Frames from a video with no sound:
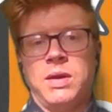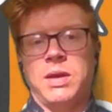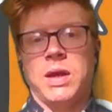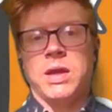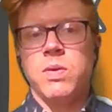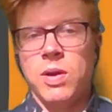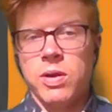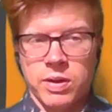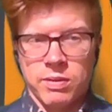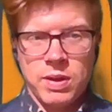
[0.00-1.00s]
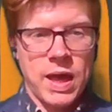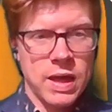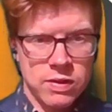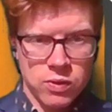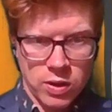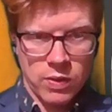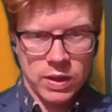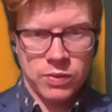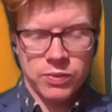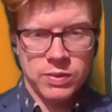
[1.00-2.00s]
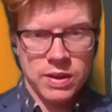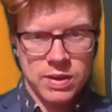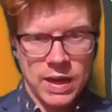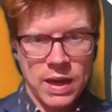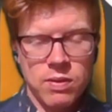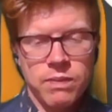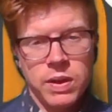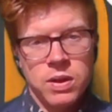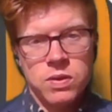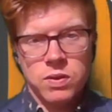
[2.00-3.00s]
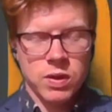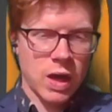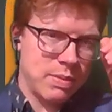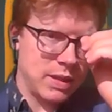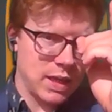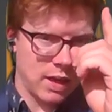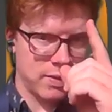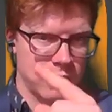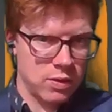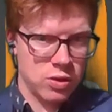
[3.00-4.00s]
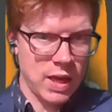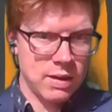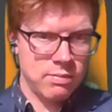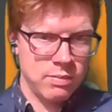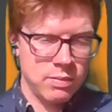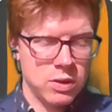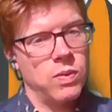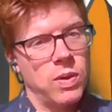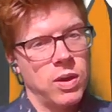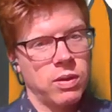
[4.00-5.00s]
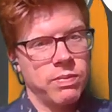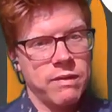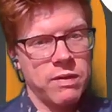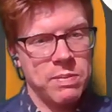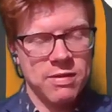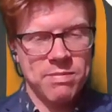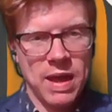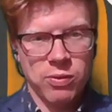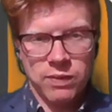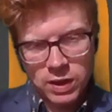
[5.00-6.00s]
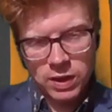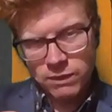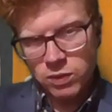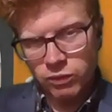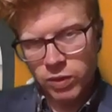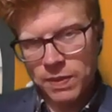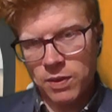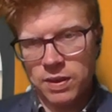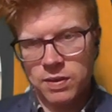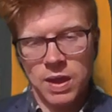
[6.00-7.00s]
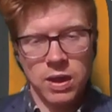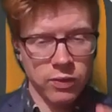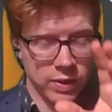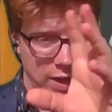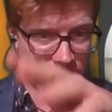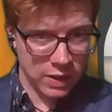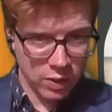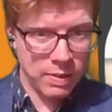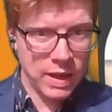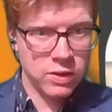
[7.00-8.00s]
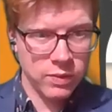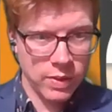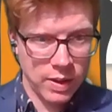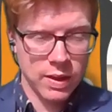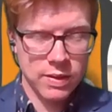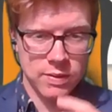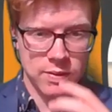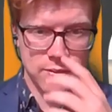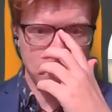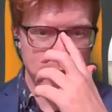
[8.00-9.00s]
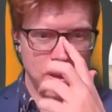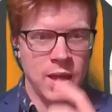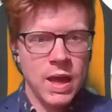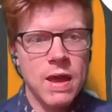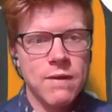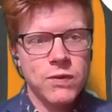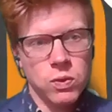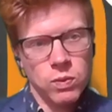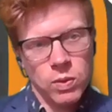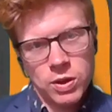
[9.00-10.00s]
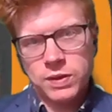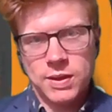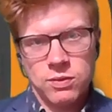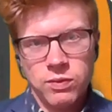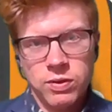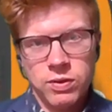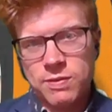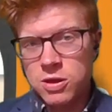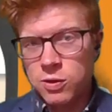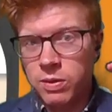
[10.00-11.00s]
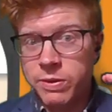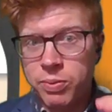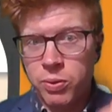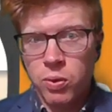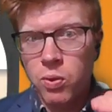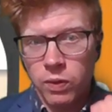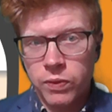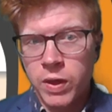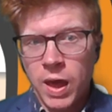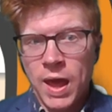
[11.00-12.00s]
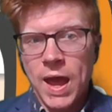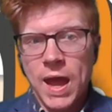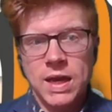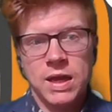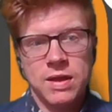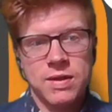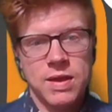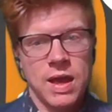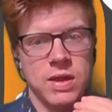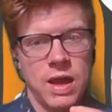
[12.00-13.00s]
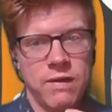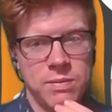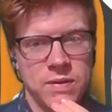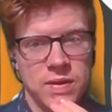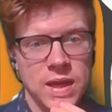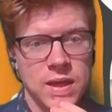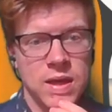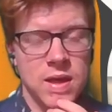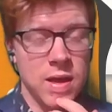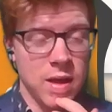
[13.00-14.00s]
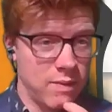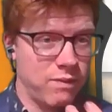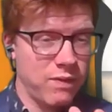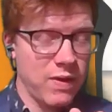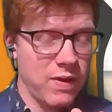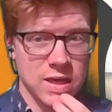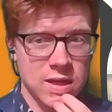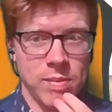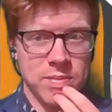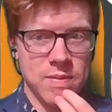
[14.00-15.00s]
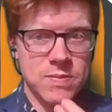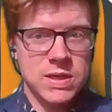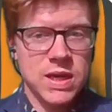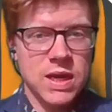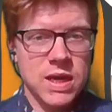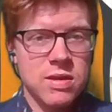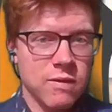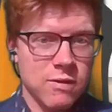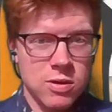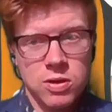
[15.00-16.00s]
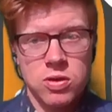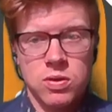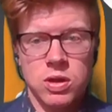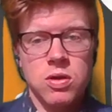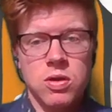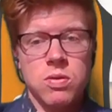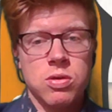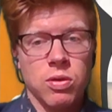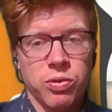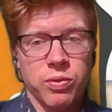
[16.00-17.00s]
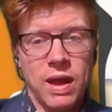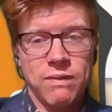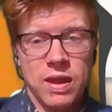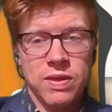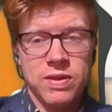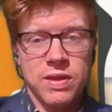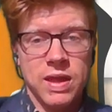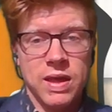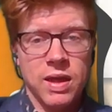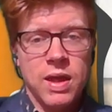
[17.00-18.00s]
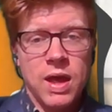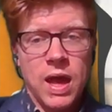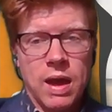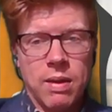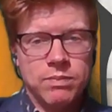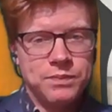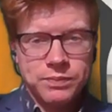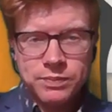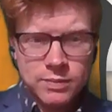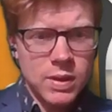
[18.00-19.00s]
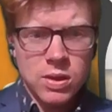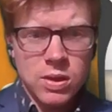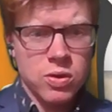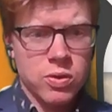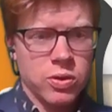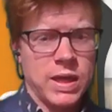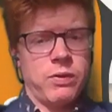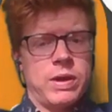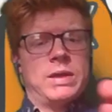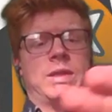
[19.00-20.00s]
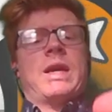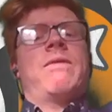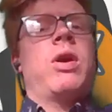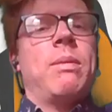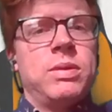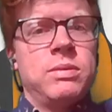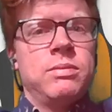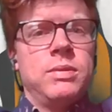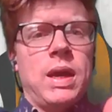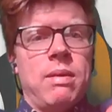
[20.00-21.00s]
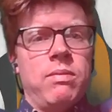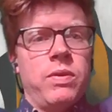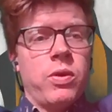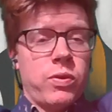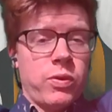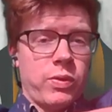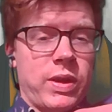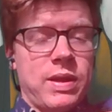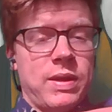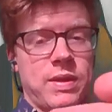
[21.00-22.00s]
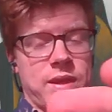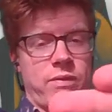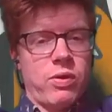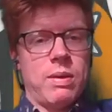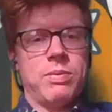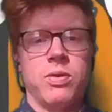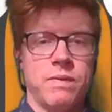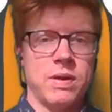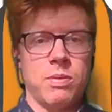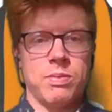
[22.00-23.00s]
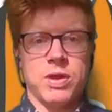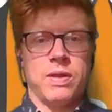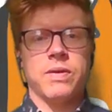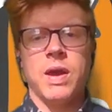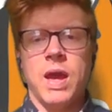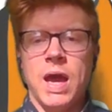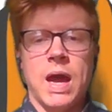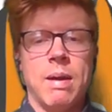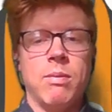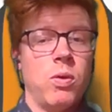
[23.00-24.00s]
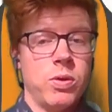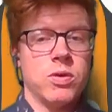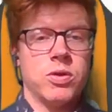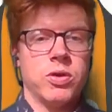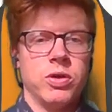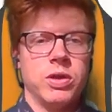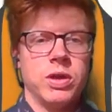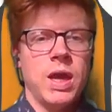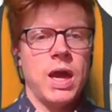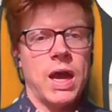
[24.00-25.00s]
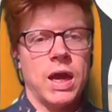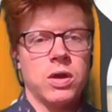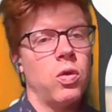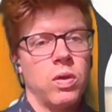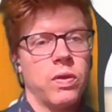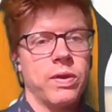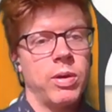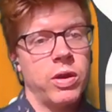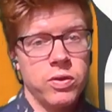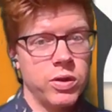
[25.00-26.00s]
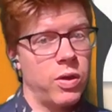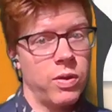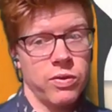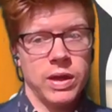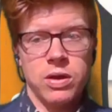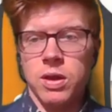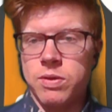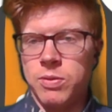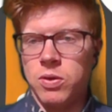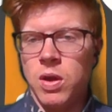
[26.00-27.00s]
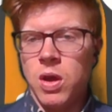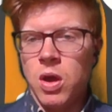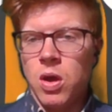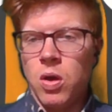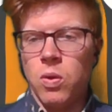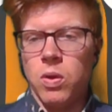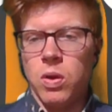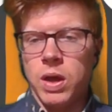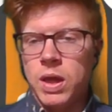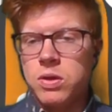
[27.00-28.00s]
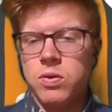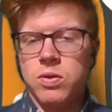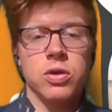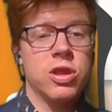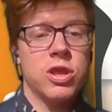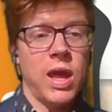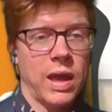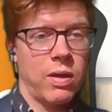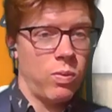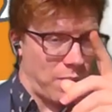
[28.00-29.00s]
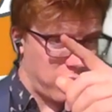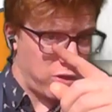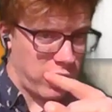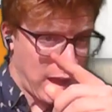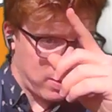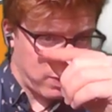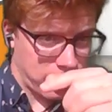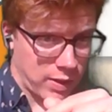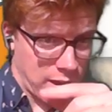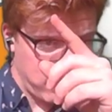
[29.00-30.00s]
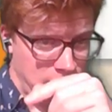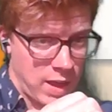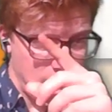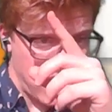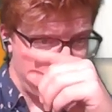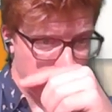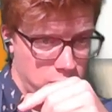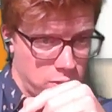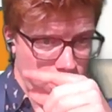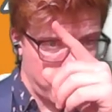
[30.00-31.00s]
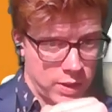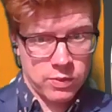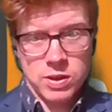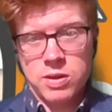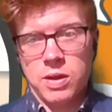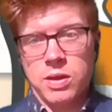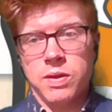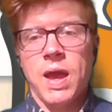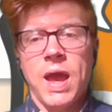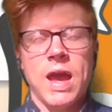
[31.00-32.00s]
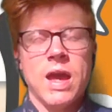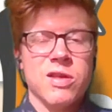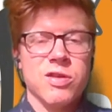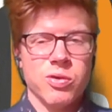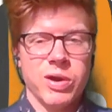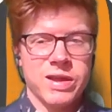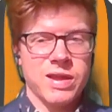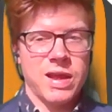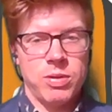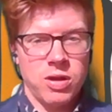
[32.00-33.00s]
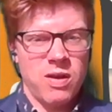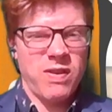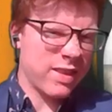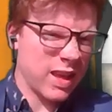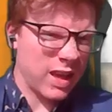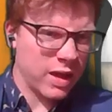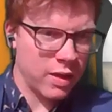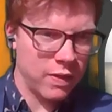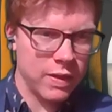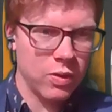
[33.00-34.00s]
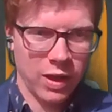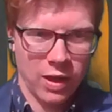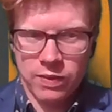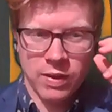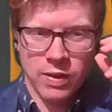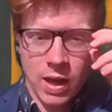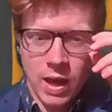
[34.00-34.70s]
Now you are welcome, as you're going through this now, to type in the answers in chat. You're welcome to have a piece of paper in front of you and write those answers down, or another notepad to write those answers down. If you're watching this in retrospect, you're welcome to pause at any stage and have a bit of a think. In fact, actually, that might be advantageous to you because you could use your 3 lifelines there. You could get a friend to cover up, who's seen this, to cover up 2 of the options. Or you could call someone who you know is really knowledgeable, or you could check what the chat is saying as you're going through these questions as your example of asking the audience.